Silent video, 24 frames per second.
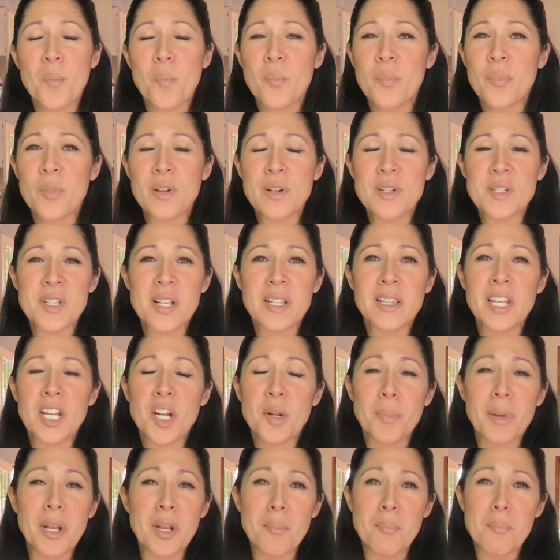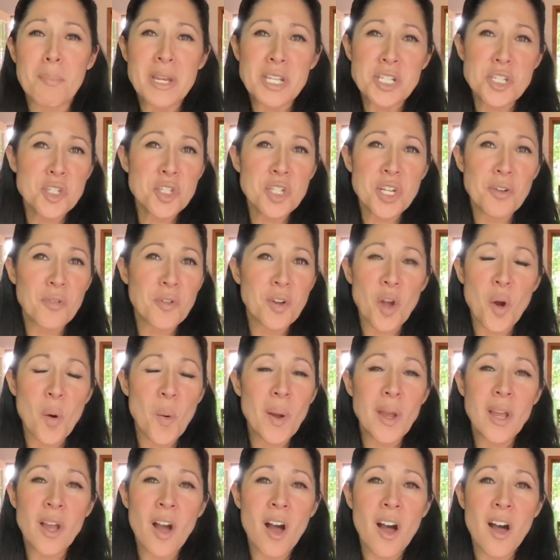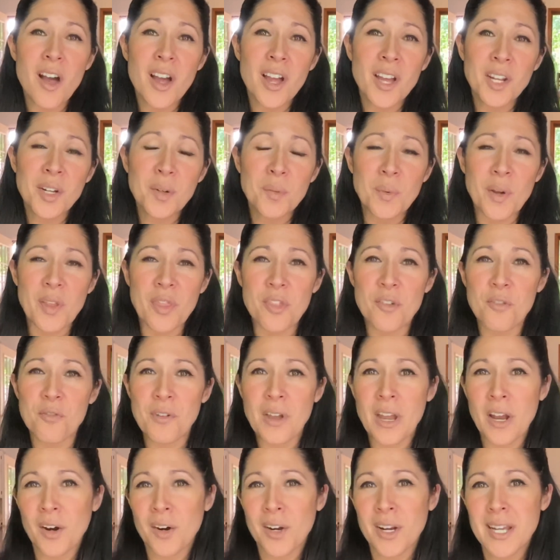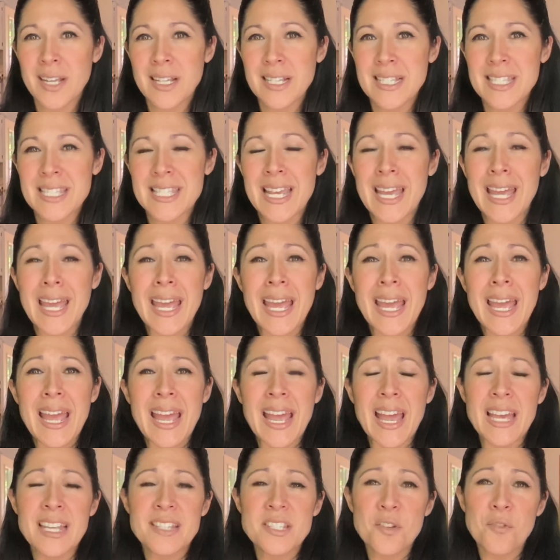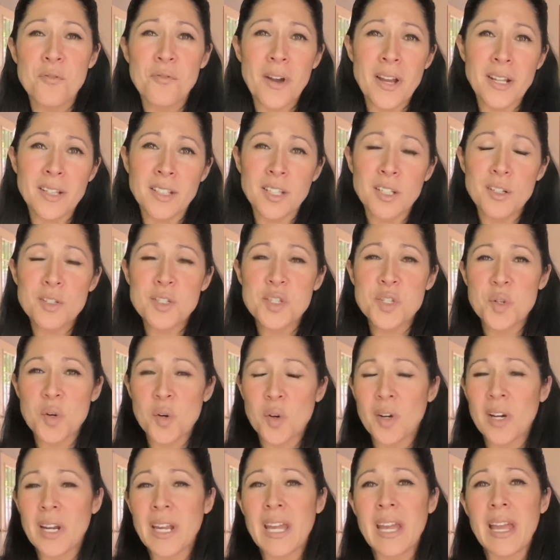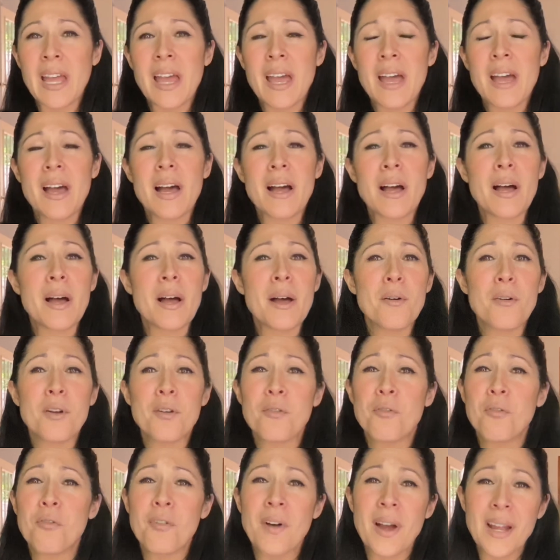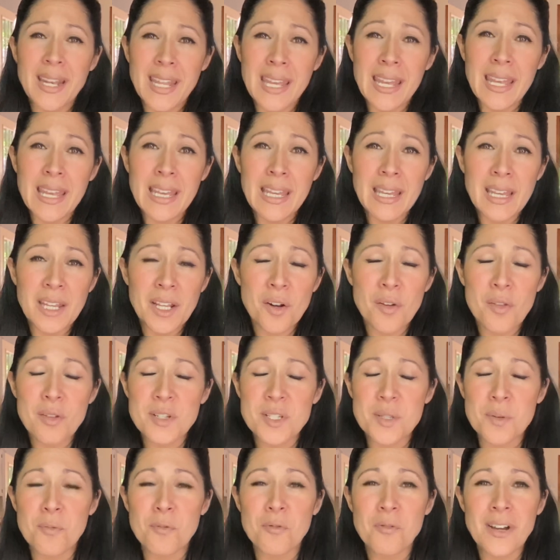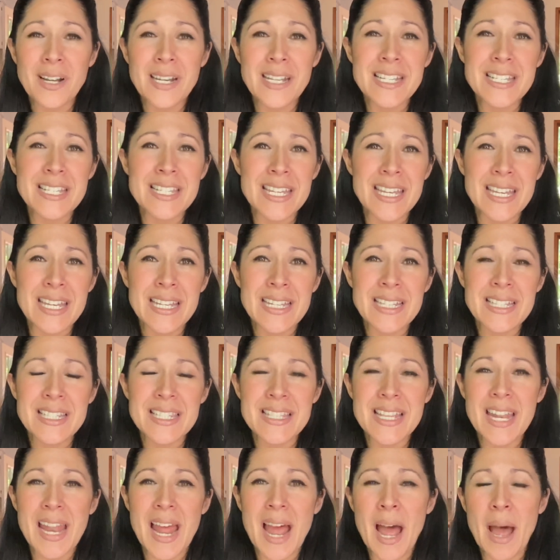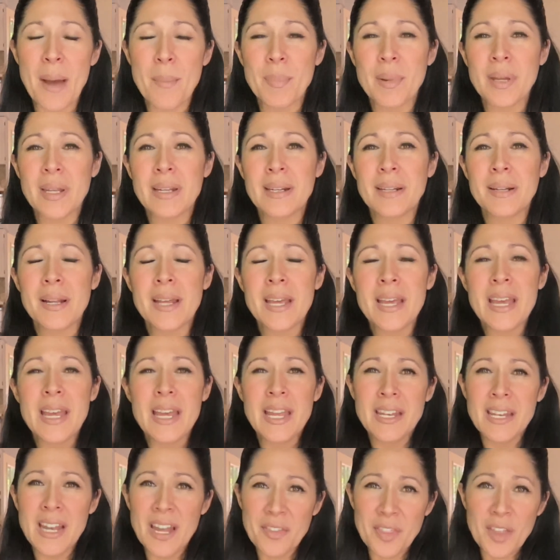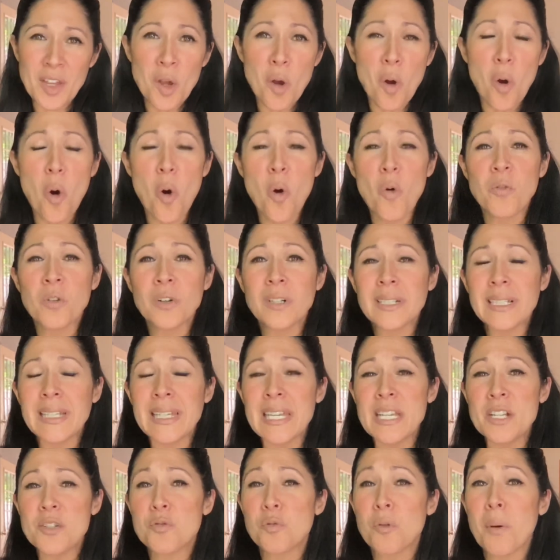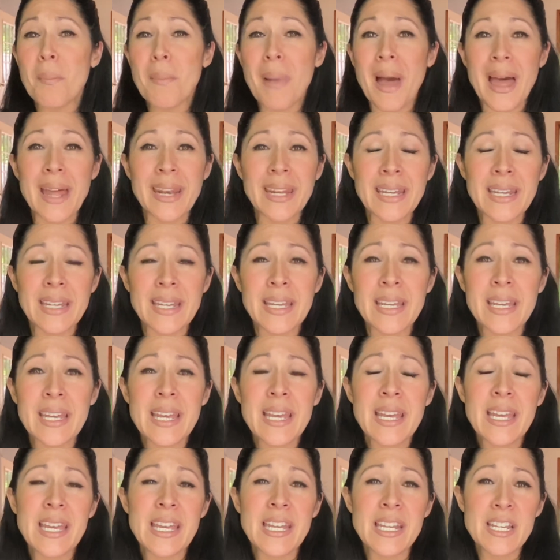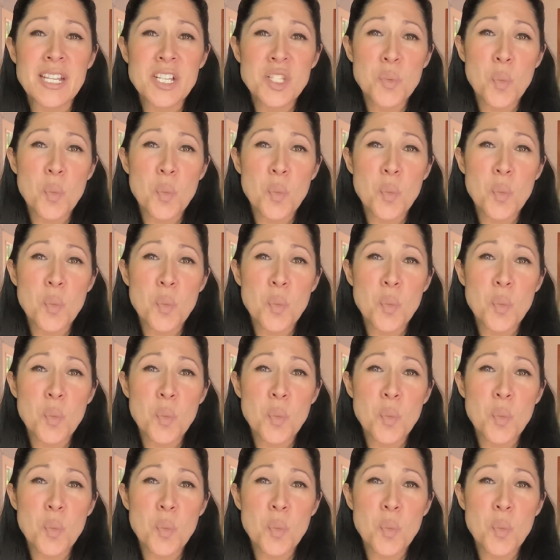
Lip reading: There's a little bit of mischief going on with the fairies. It's a fun little story, funny, there's some funny scenes that happen. Nothing overly dramatic. It is